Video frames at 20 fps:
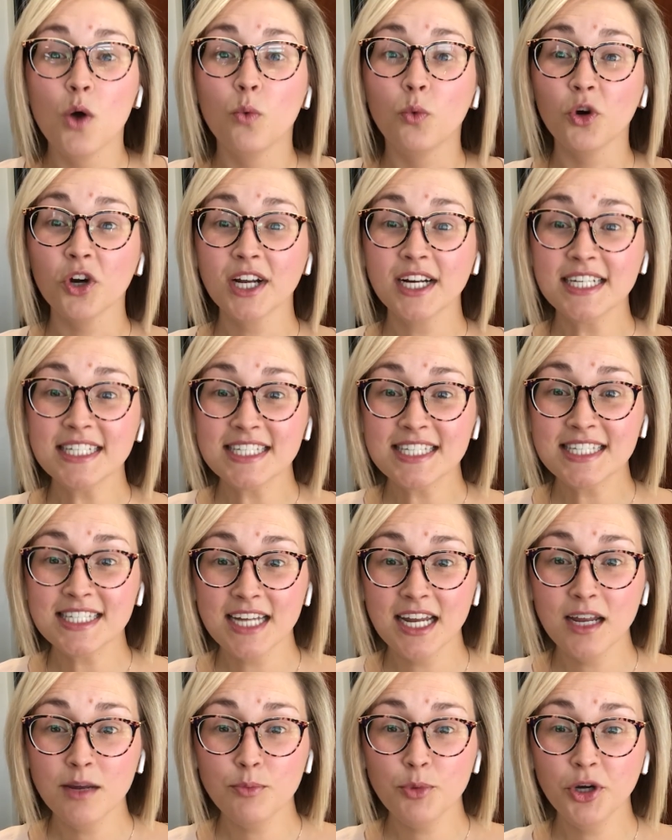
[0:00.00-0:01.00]
We're going to
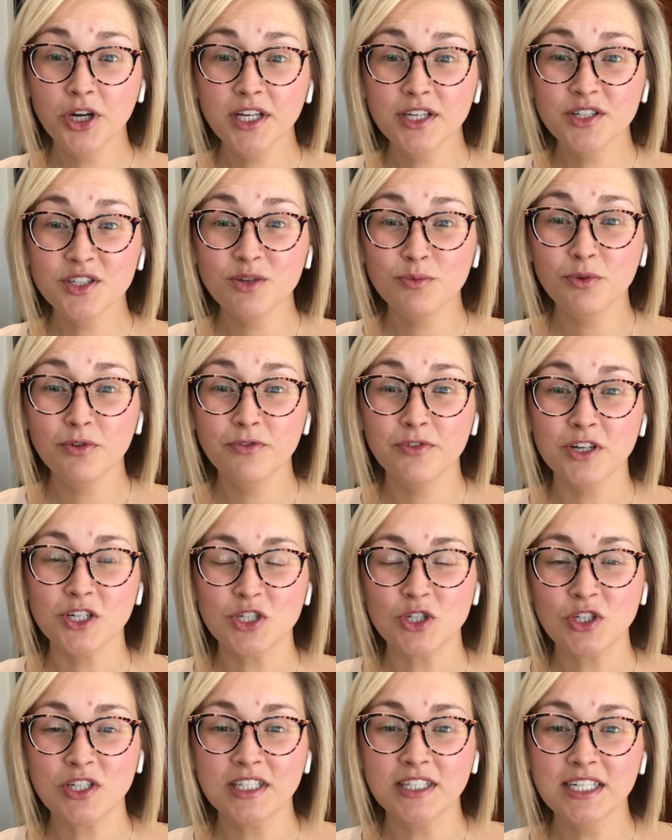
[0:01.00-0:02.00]
stay pretty
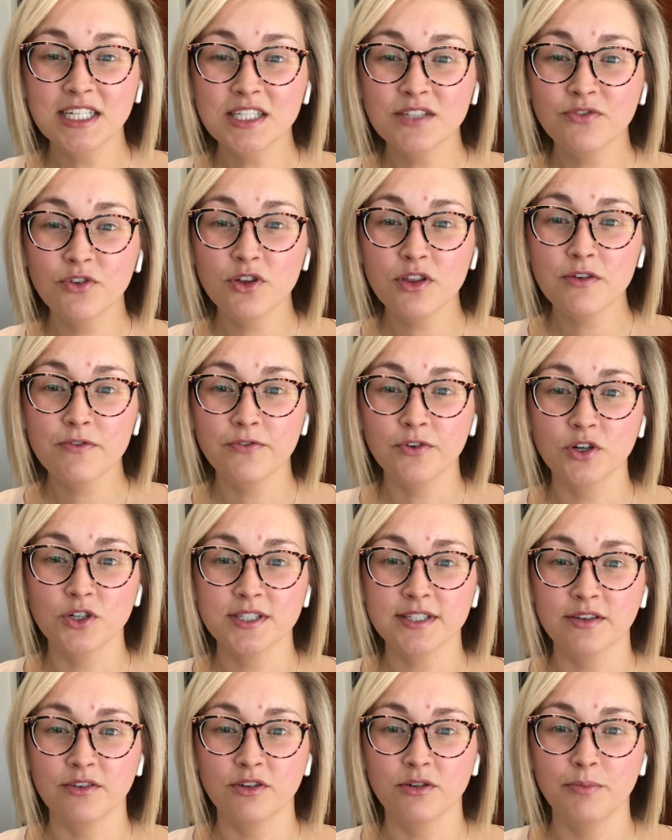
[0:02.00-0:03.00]
superficial, at least for the
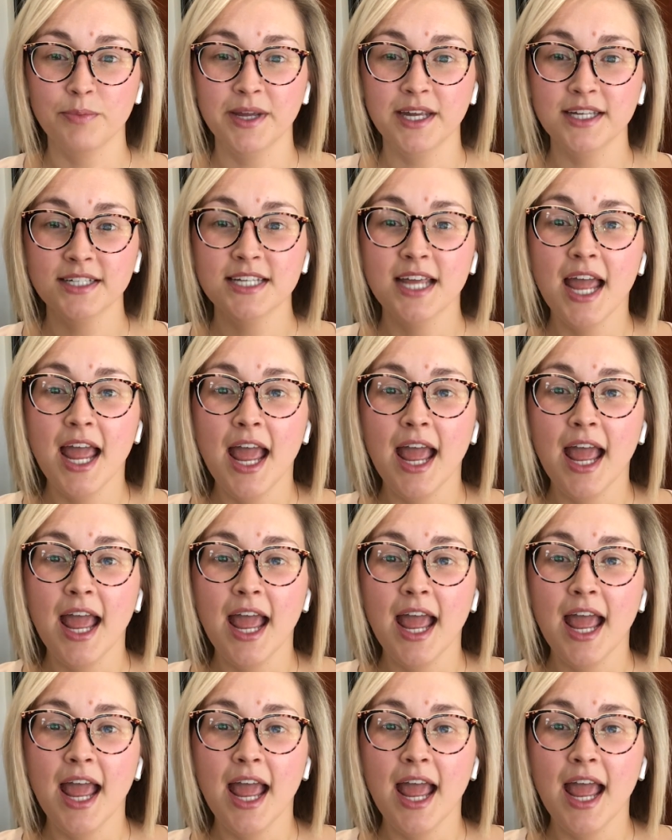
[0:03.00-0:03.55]
first little bit,